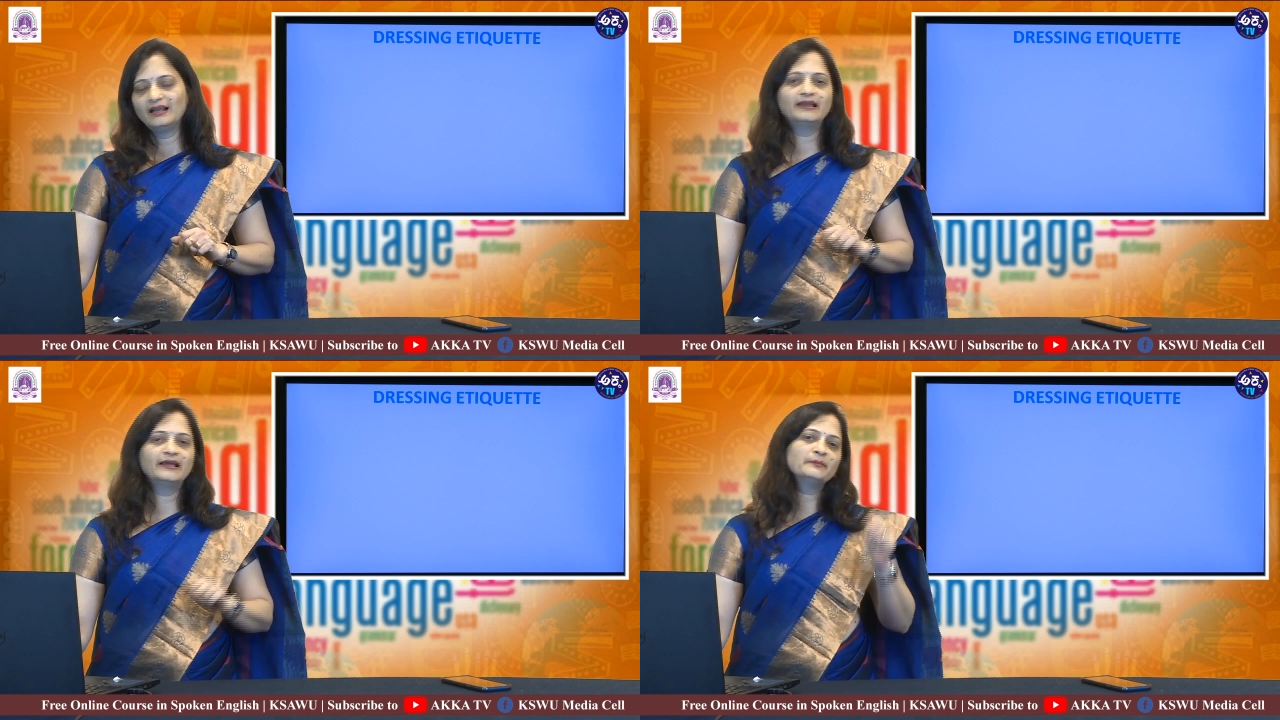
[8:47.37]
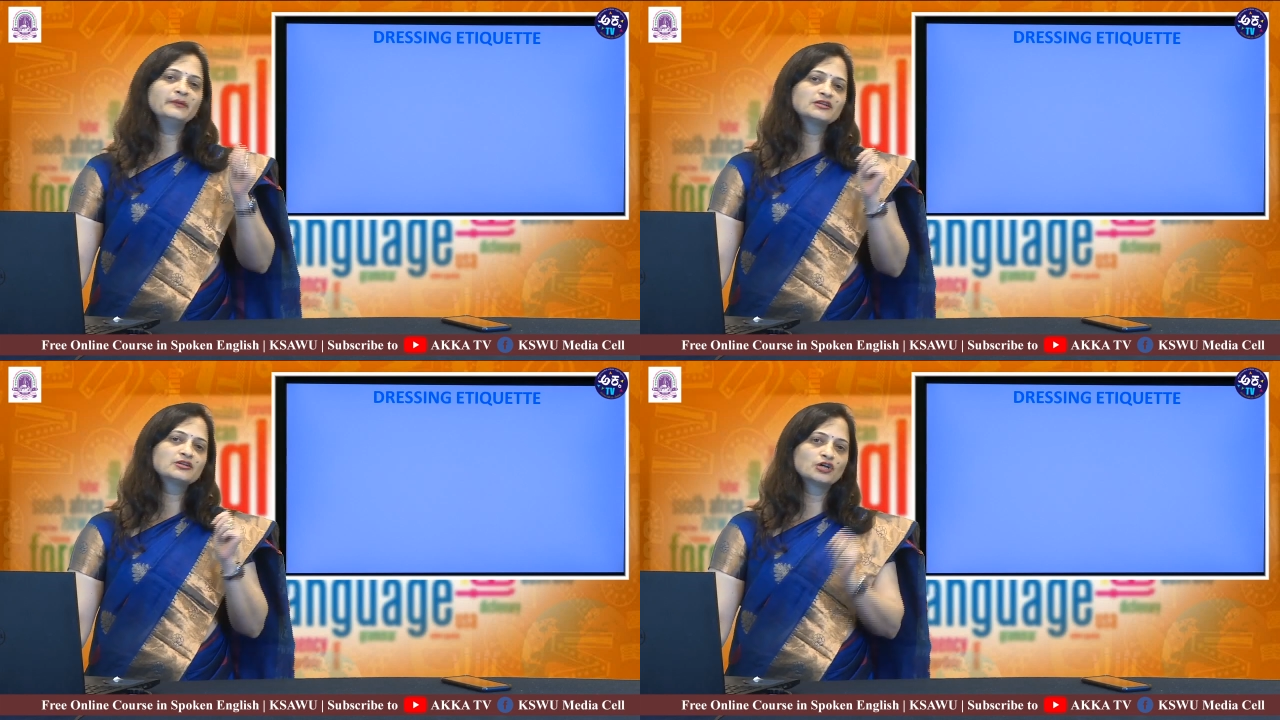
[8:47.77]
Let
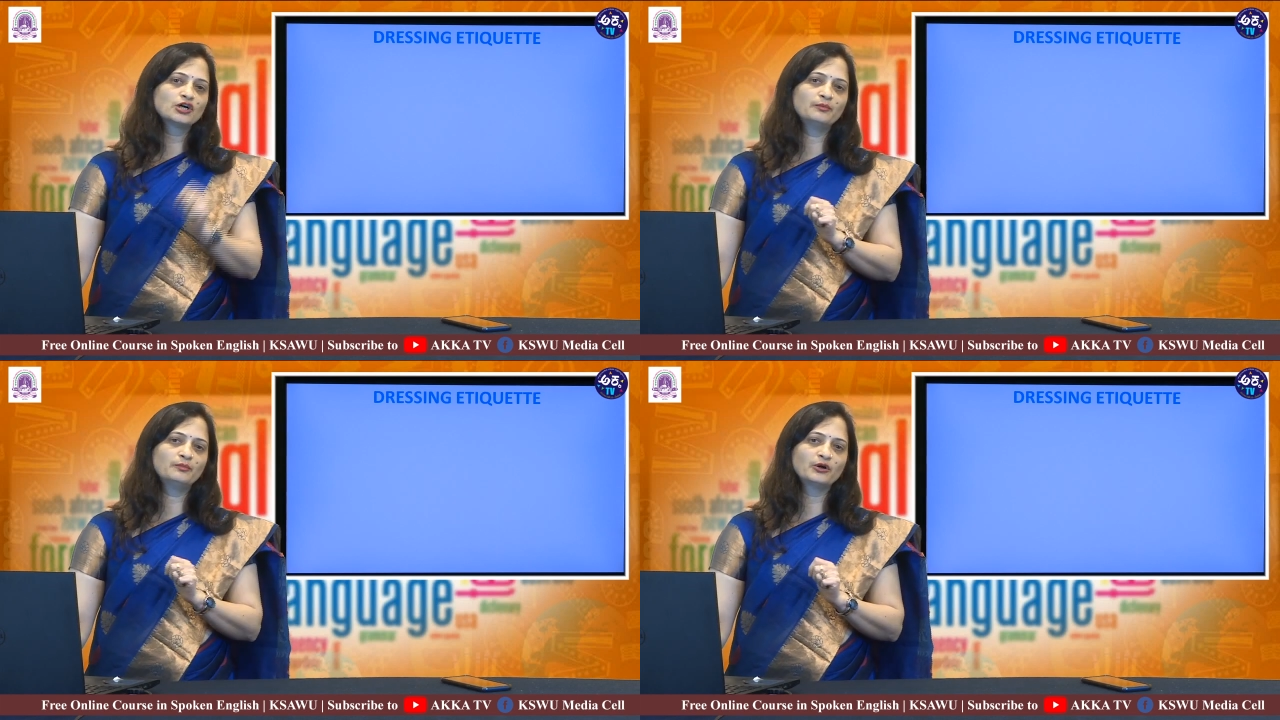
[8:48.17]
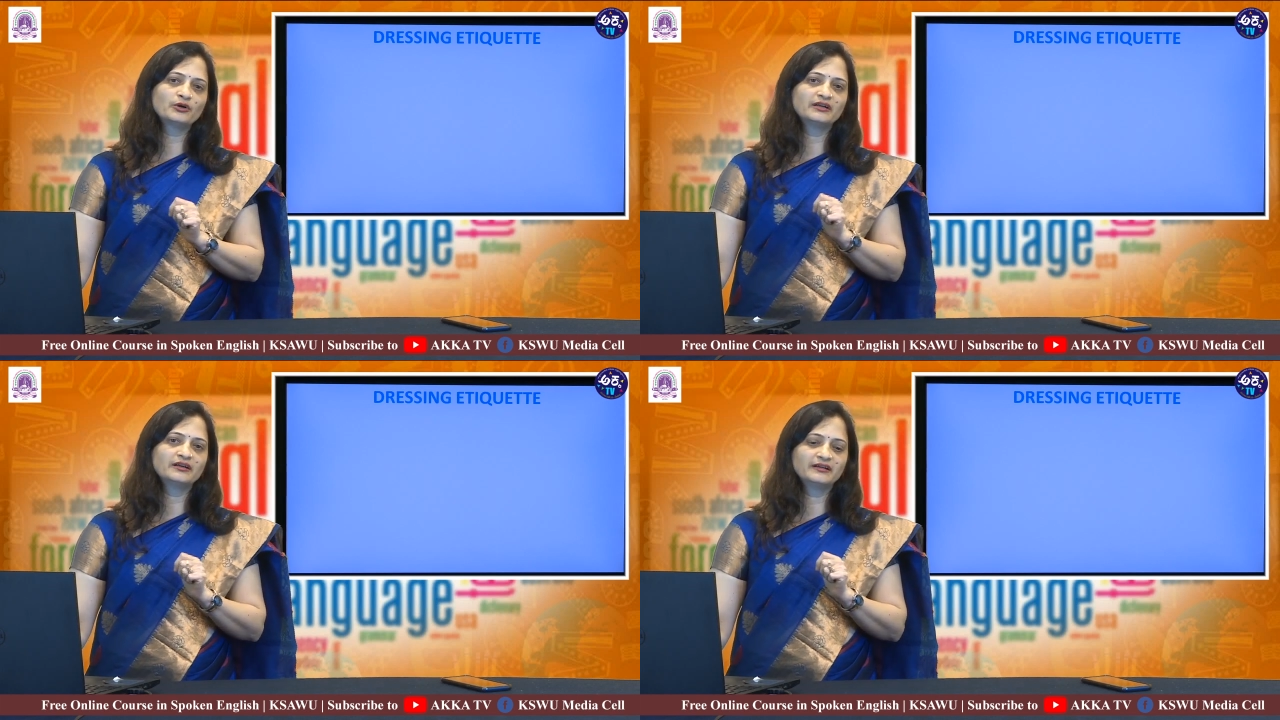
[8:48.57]
me talk
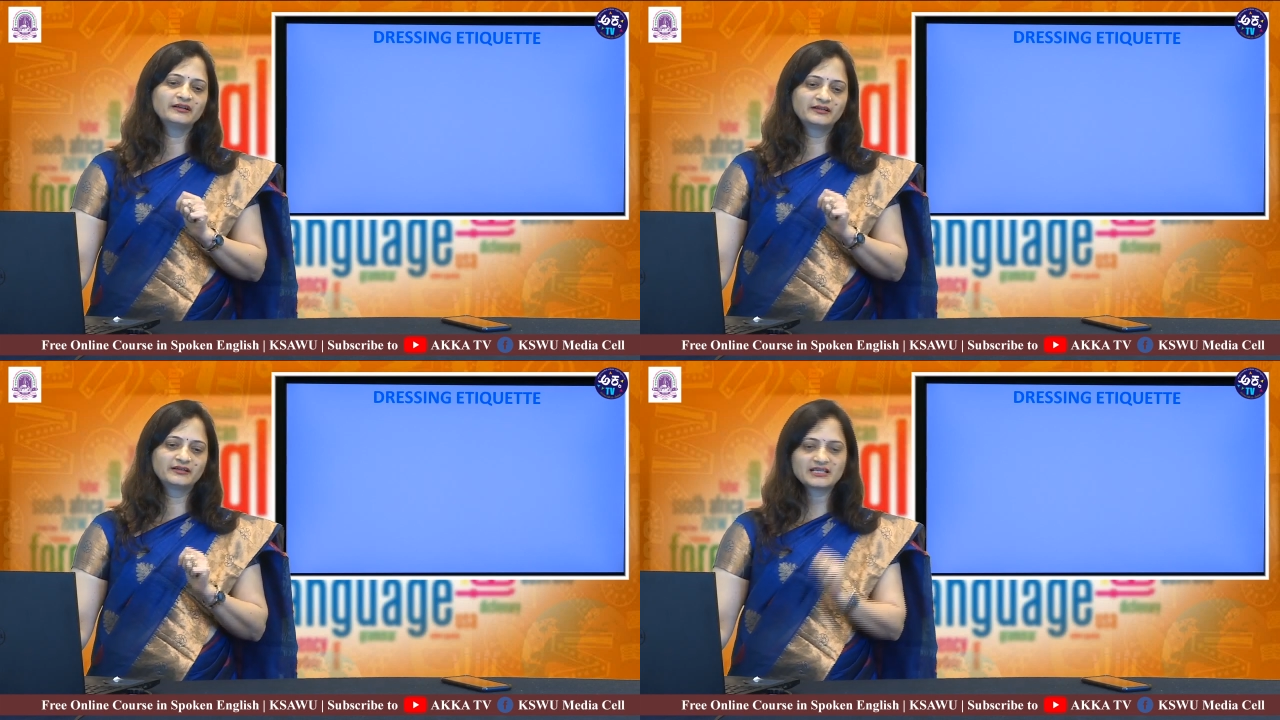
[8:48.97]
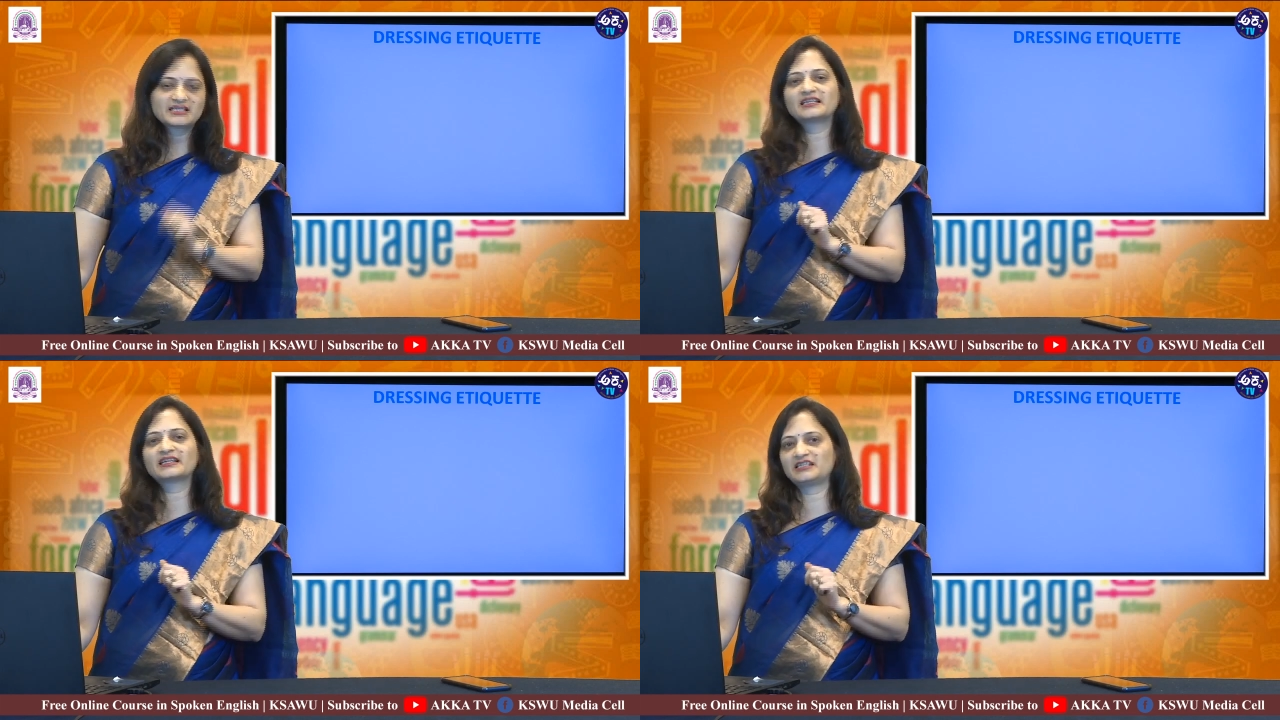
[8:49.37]
about
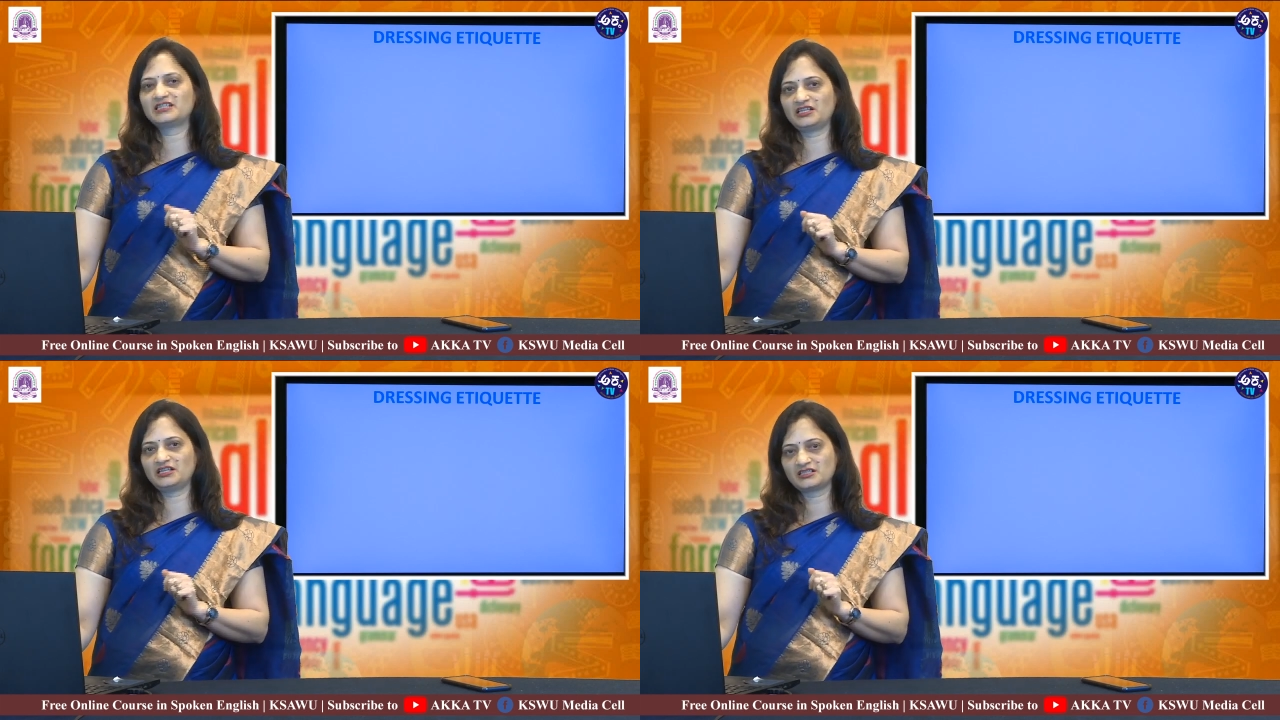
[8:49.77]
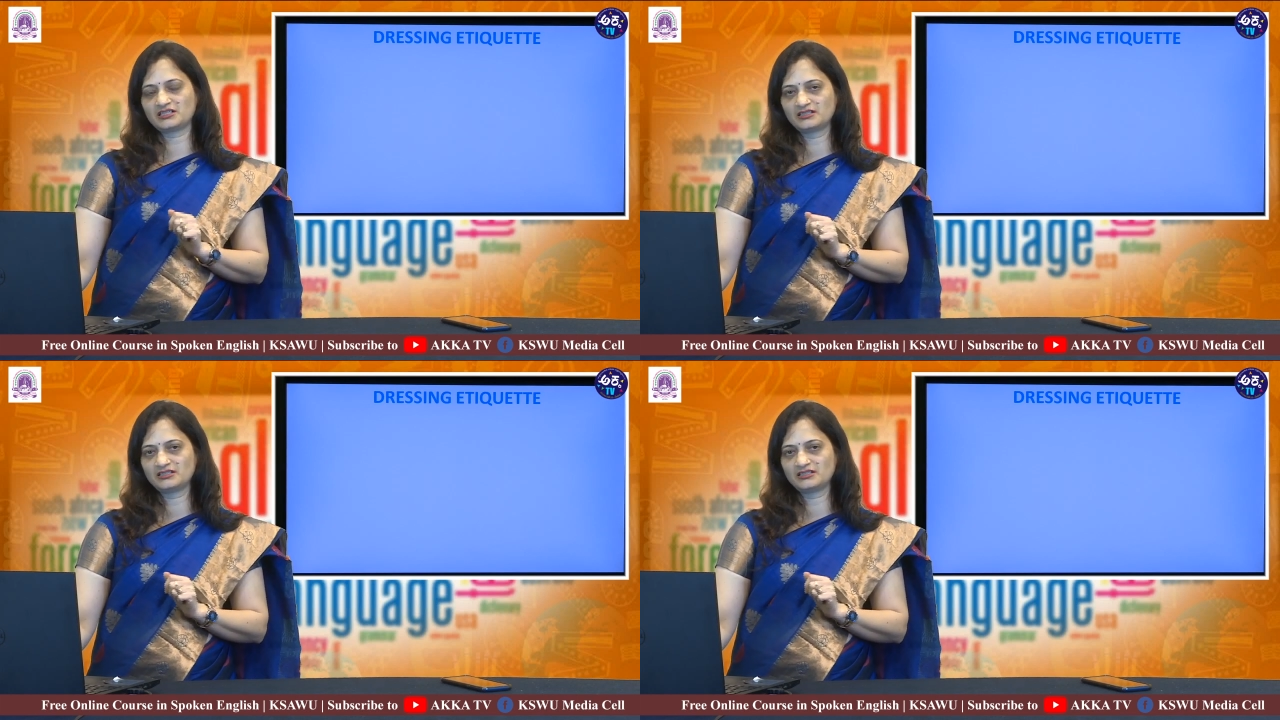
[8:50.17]
dressing etiquette.